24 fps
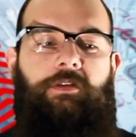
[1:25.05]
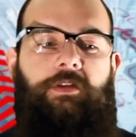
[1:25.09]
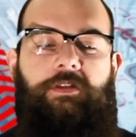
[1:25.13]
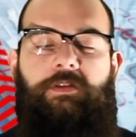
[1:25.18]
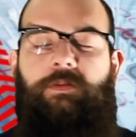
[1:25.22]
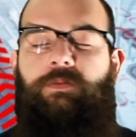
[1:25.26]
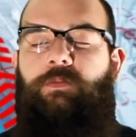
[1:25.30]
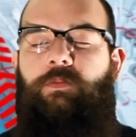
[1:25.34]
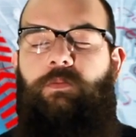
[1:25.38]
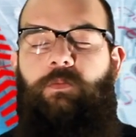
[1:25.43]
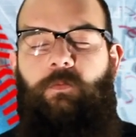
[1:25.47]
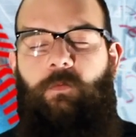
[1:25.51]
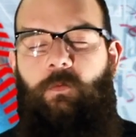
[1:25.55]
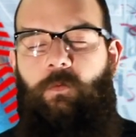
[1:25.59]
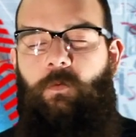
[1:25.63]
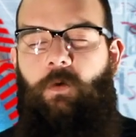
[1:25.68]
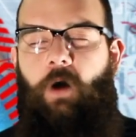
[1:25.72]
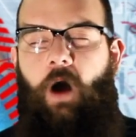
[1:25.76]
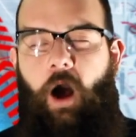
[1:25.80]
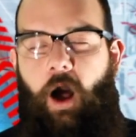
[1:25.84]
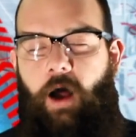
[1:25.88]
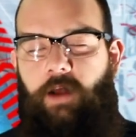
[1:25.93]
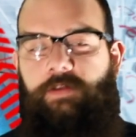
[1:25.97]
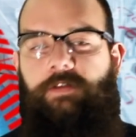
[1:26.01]
It's
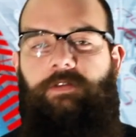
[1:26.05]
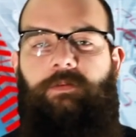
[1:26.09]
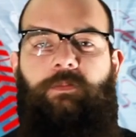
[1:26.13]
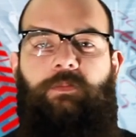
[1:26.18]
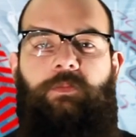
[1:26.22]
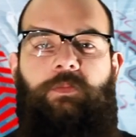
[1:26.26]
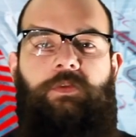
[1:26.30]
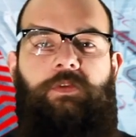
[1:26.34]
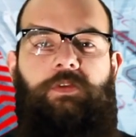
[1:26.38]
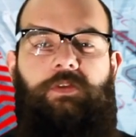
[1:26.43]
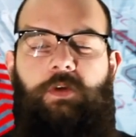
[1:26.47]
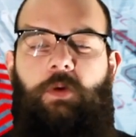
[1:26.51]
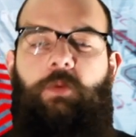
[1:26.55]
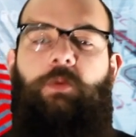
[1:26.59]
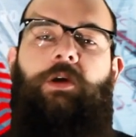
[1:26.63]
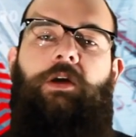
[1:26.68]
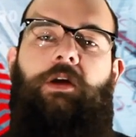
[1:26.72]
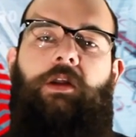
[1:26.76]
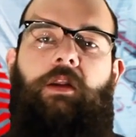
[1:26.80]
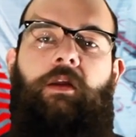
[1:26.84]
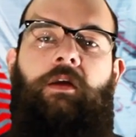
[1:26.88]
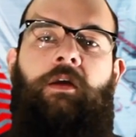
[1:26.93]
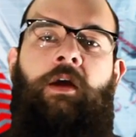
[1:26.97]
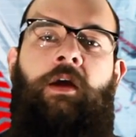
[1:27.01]
awesome. So
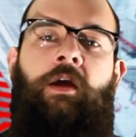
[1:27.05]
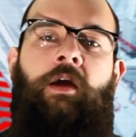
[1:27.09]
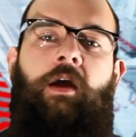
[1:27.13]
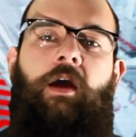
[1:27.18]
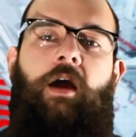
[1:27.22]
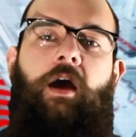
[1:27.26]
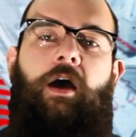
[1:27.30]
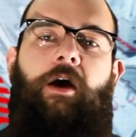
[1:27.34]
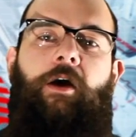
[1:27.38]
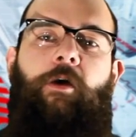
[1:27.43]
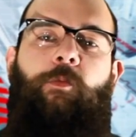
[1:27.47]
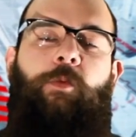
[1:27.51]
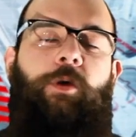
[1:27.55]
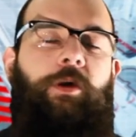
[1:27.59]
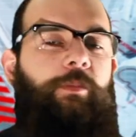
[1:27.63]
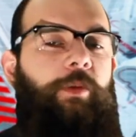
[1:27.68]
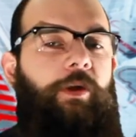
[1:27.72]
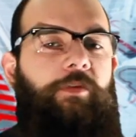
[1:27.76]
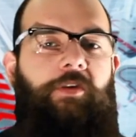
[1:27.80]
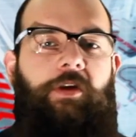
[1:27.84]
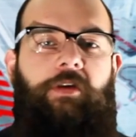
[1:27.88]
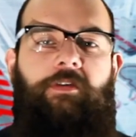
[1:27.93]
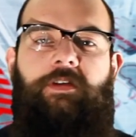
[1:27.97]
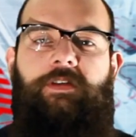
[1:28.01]
good. One of
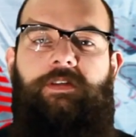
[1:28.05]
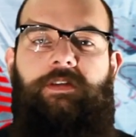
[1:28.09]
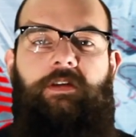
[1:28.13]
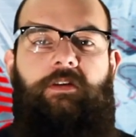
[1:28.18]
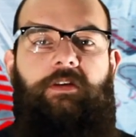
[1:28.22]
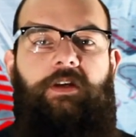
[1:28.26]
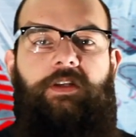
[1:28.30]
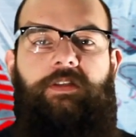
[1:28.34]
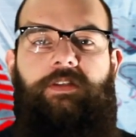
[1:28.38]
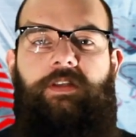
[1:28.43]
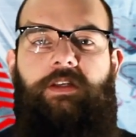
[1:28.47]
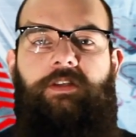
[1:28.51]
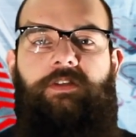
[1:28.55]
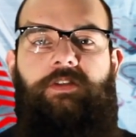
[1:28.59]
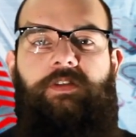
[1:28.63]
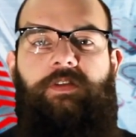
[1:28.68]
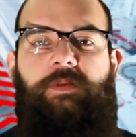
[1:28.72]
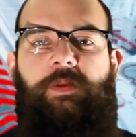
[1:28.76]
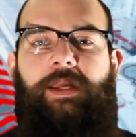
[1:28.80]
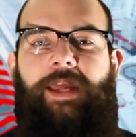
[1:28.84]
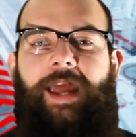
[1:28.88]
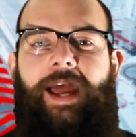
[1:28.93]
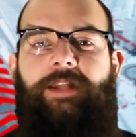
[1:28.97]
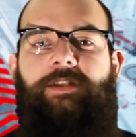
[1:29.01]
my favorite series. They
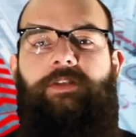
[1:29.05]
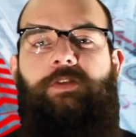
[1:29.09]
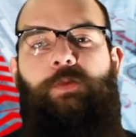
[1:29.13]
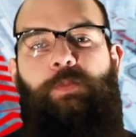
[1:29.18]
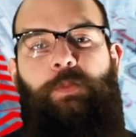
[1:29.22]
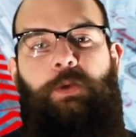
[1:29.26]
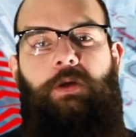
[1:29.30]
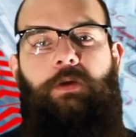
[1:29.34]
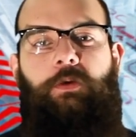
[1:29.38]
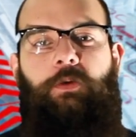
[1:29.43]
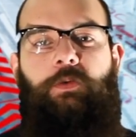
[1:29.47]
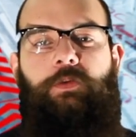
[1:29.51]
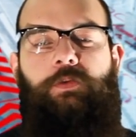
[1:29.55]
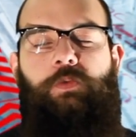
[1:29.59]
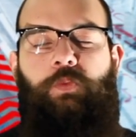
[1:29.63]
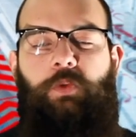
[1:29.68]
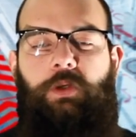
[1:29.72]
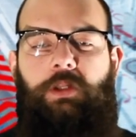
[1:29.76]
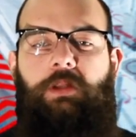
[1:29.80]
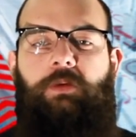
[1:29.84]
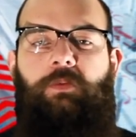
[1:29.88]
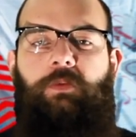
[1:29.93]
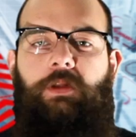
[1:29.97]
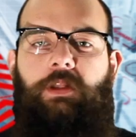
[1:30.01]
just got superheroes
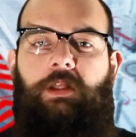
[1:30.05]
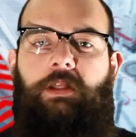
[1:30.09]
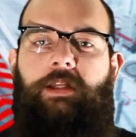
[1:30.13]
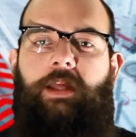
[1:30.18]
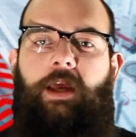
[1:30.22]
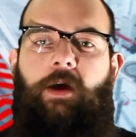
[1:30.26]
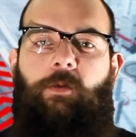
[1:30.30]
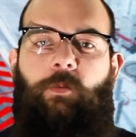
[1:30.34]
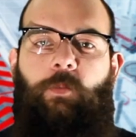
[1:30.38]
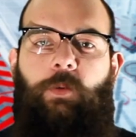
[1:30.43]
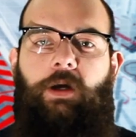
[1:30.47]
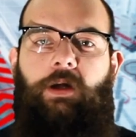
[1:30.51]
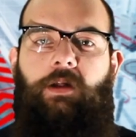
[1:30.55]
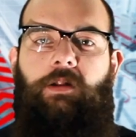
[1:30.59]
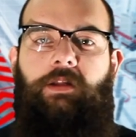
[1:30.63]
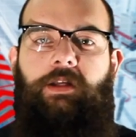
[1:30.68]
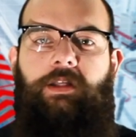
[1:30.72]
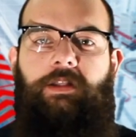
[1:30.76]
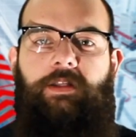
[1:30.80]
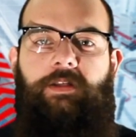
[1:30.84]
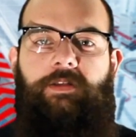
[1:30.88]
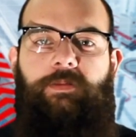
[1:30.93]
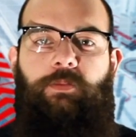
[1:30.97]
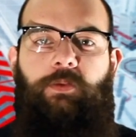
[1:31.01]
really, really down well
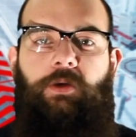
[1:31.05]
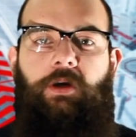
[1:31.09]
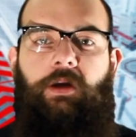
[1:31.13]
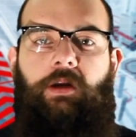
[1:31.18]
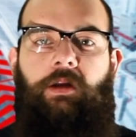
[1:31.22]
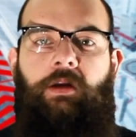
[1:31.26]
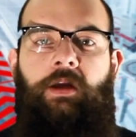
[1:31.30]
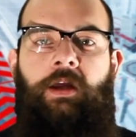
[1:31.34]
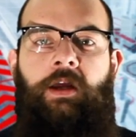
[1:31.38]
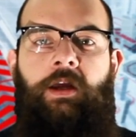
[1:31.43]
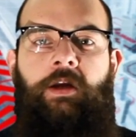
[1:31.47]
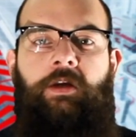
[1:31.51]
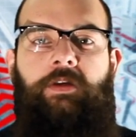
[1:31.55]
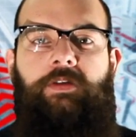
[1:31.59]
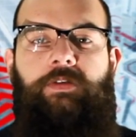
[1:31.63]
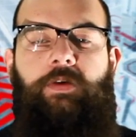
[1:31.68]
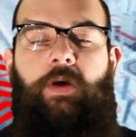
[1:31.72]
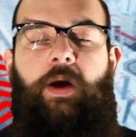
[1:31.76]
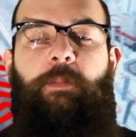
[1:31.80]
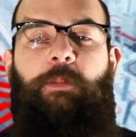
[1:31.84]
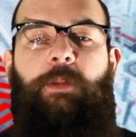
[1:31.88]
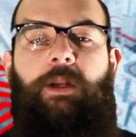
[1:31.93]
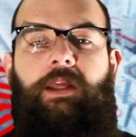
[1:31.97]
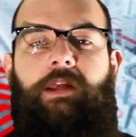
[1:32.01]
in this book. So
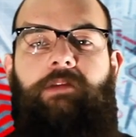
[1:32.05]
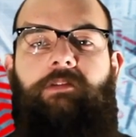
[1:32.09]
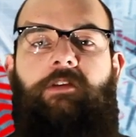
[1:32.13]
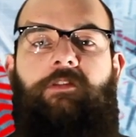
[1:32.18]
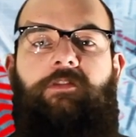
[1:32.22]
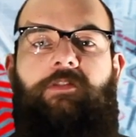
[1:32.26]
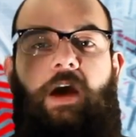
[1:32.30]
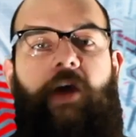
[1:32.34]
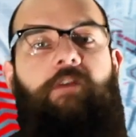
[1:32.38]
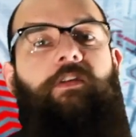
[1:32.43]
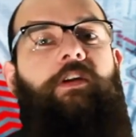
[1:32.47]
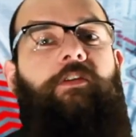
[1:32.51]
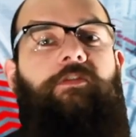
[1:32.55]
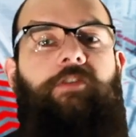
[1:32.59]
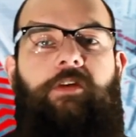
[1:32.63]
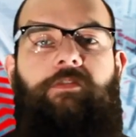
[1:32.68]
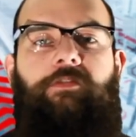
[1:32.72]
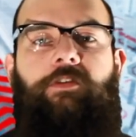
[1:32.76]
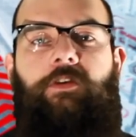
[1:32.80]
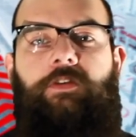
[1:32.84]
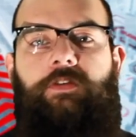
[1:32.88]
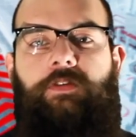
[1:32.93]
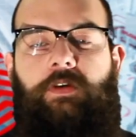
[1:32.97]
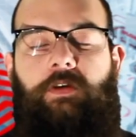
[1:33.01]
I'm going to give it 5 out of 5
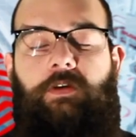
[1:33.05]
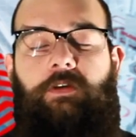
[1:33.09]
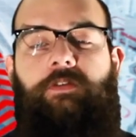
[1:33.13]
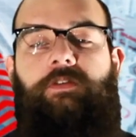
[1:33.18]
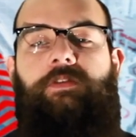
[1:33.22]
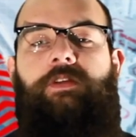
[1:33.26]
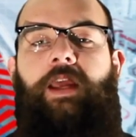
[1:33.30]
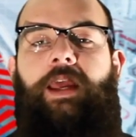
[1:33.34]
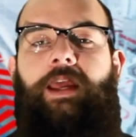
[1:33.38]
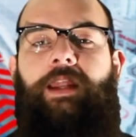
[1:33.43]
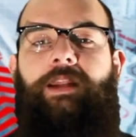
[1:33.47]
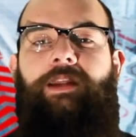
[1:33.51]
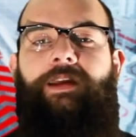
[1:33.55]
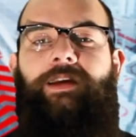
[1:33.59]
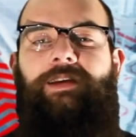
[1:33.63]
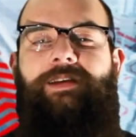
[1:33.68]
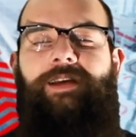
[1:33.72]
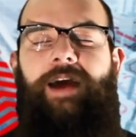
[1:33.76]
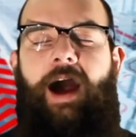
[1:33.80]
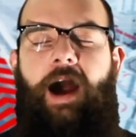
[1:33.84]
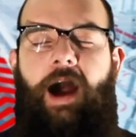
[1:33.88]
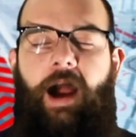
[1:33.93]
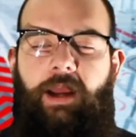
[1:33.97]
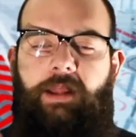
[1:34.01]
Nerd Skulls, and
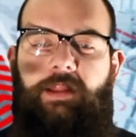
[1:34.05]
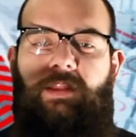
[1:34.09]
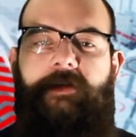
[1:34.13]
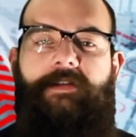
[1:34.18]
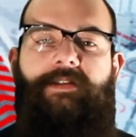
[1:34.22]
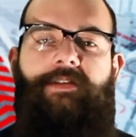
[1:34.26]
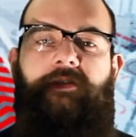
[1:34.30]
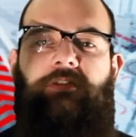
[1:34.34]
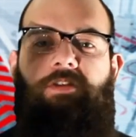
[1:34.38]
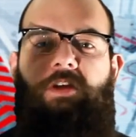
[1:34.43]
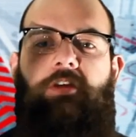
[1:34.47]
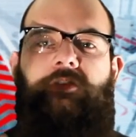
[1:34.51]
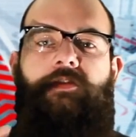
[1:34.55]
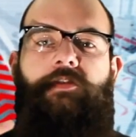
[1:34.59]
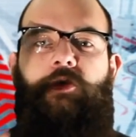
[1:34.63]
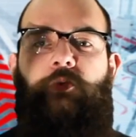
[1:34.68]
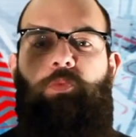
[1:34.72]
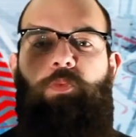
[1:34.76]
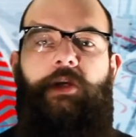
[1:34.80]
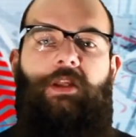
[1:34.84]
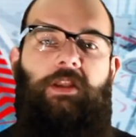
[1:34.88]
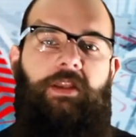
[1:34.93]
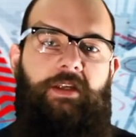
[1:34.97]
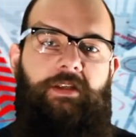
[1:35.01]
highly suggest you
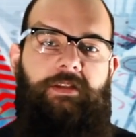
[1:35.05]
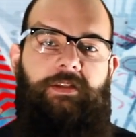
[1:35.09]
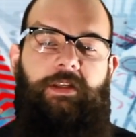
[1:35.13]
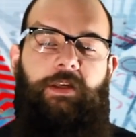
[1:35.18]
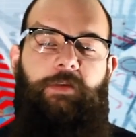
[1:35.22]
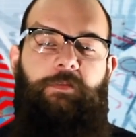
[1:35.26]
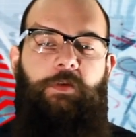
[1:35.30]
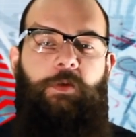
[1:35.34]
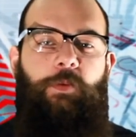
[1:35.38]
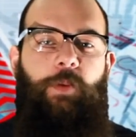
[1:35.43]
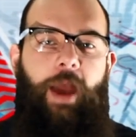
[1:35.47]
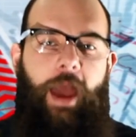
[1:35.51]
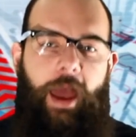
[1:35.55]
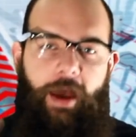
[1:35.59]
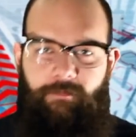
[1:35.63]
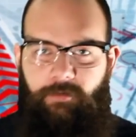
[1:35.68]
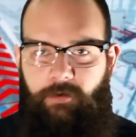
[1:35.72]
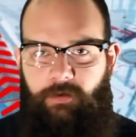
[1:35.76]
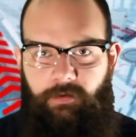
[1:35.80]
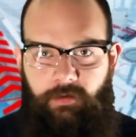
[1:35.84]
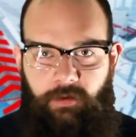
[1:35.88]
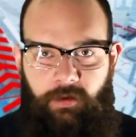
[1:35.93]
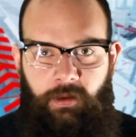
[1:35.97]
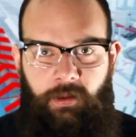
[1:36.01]
read this if you
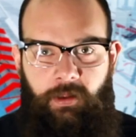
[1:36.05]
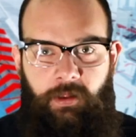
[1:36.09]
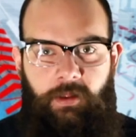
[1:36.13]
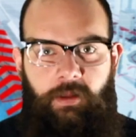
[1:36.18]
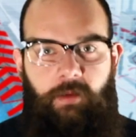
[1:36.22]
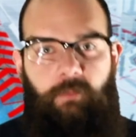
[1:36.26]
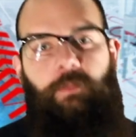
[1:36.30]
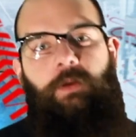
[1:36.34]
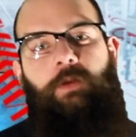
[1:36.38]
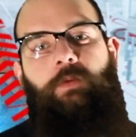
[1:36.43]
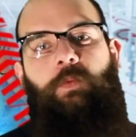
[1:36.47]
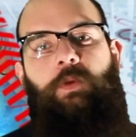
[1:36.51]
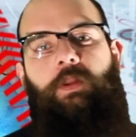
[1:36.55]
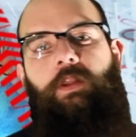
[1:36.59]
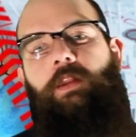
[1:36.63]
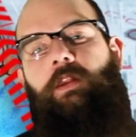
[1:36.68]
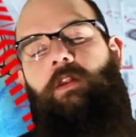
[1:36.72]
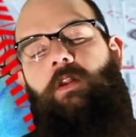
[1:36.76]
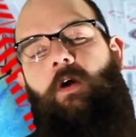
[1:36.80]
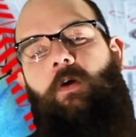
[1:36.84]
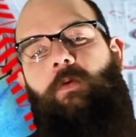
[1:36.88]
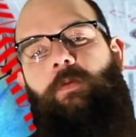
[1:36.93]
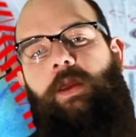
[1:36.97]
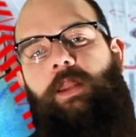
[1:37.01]
haven't been reading
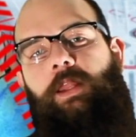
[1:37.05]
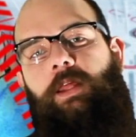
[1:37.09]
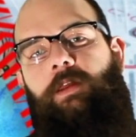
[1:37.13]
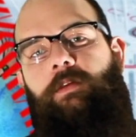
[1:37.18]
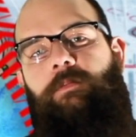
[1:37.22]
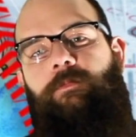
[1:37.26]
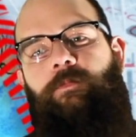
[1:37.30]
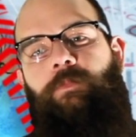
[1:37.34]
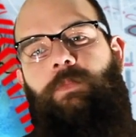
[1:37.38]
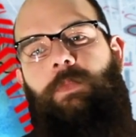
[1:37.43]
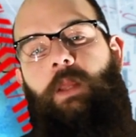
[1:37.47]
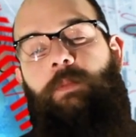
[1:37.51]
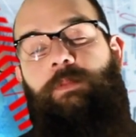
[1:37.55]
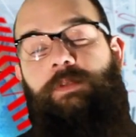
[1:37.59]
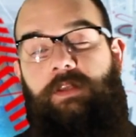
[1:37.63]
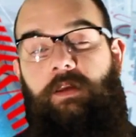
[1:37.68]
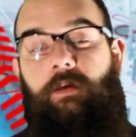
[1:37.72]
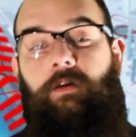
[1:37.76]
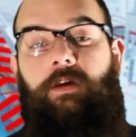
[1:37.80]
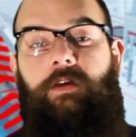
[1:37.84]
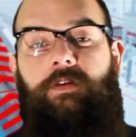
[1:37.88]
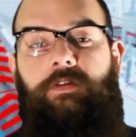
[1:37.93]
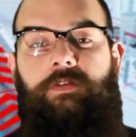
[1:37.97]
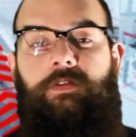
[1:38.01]
it already. I'm
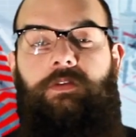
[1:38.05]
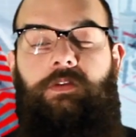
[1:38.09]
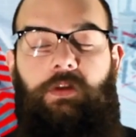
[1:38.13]
serious.